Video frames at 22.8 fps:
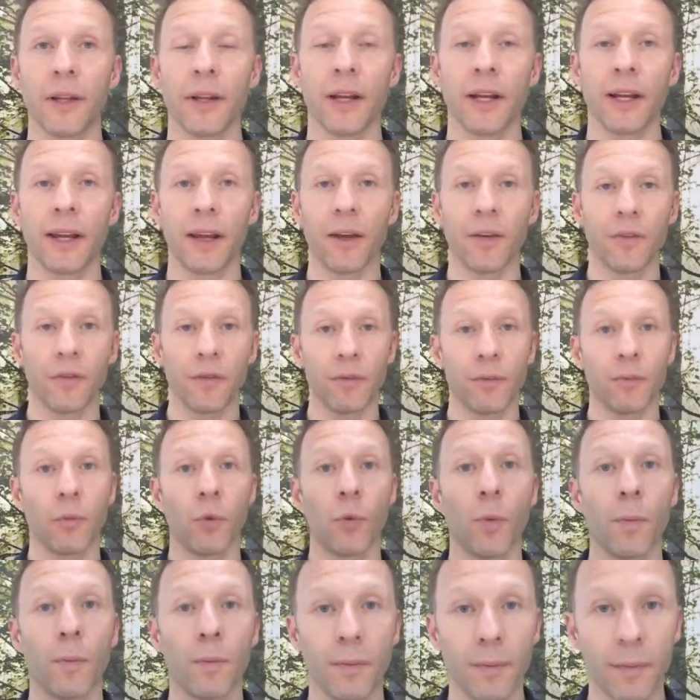negative.
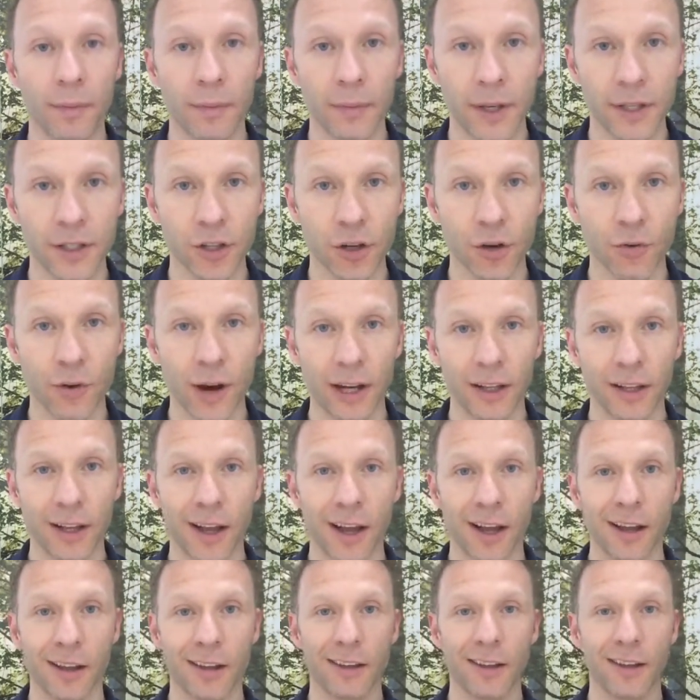Ooh, let's correct
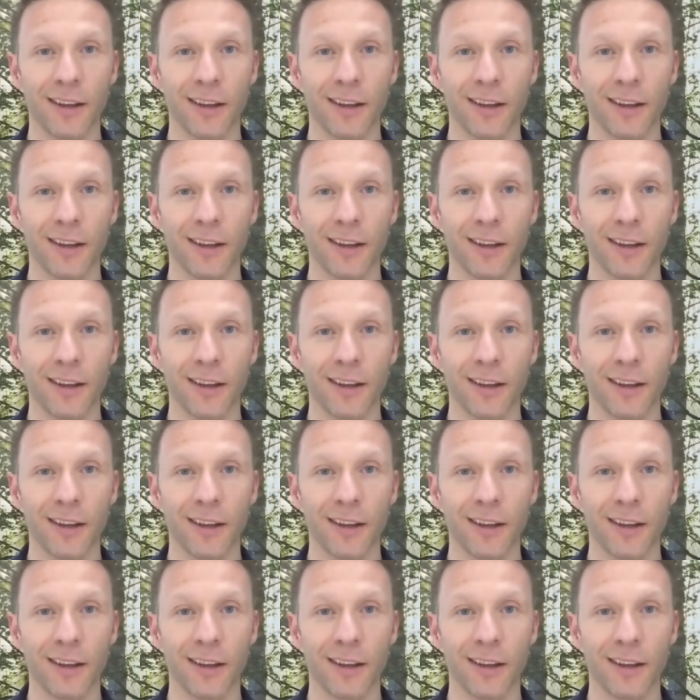that.